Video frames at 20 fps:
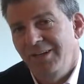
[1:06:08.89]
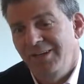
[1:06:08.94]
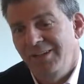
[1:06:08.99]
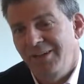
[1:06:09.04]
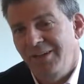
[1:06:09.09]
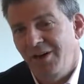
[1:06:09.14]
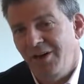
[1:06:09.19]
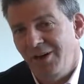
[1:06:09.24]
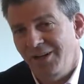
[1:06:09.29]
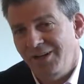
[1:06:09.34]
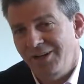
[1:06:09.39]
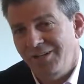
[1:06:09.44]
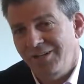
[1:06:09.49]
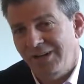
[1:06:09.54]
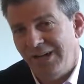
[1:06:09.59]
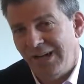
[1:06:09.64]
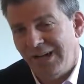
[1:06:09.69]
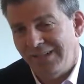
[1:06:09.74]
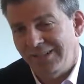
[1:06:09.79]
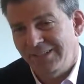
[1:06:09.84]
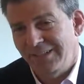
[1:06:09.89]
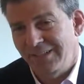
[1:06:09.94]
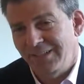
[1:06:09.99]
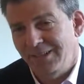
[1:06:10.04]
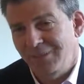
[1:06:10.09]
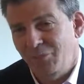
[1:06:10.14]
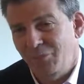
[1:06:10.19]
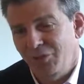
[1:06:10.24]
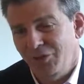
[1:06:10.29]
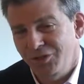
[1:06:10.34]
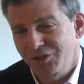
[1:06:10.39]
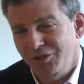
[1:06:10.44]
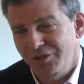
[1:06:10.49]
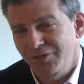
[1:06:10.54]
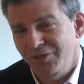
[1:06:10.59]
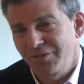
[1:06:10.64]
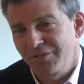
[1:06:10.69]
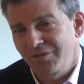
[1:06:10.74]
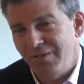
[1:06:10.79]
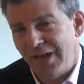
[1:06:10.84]
the architect and the
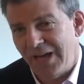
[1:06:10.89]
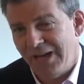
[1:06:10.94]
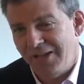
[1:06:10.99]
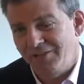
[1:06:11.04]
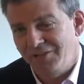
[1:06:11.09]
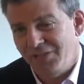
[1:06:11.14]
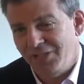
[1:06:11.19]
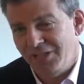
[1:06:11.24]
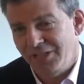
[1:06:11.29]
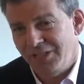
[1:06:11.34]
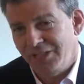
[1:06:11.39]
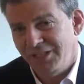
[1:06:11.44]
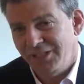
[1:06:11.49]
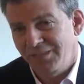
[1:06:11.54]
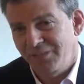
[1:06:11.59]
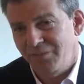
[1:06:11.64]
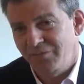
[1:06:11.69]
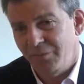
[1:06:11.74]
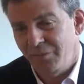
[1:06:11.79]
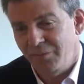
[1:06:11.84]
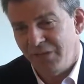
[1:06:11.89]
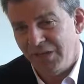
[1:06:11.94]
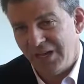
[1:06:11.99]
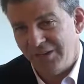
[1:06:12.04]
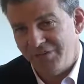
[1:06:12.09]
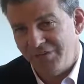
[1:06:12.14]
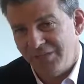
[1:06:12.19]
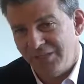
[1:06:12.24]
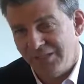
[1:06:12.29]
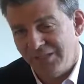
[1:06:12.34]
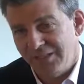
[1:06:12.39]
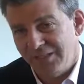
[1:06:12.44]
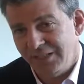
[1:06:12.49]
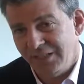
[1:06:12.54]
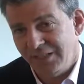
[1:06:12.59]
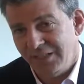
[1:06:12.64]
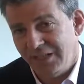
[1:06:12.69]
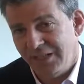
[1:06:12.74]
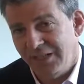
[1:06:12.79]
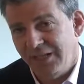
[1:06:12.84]
pusher of 5G from the
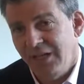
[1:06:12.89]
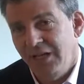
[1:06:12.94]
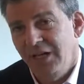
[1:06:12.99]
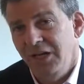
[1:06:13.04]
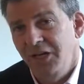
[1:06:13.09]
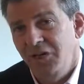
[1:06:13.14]
FCC,